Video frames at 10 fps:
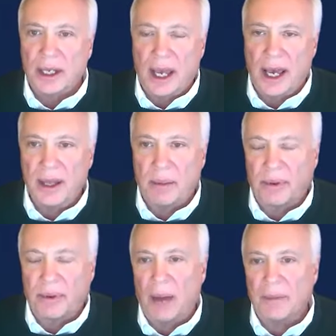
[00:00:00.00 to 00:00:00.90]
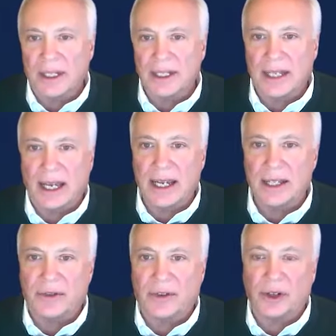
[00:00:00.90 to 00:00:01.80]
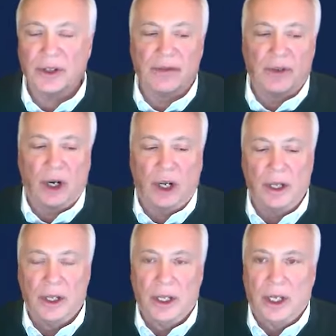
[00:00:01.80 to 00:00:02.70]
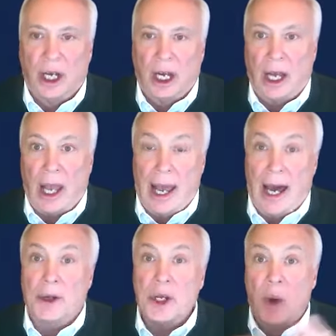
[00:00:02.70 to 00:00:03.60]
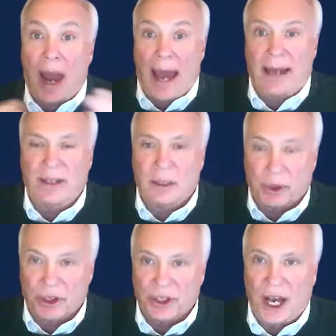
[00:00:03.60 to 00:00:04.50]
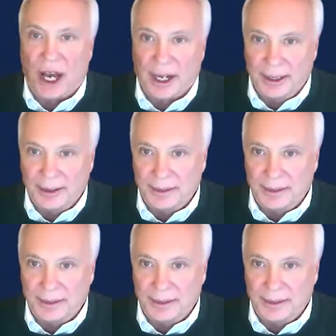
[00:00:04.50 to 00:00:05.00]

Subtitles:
And the prompt contains, first of all, how do you act, the persona,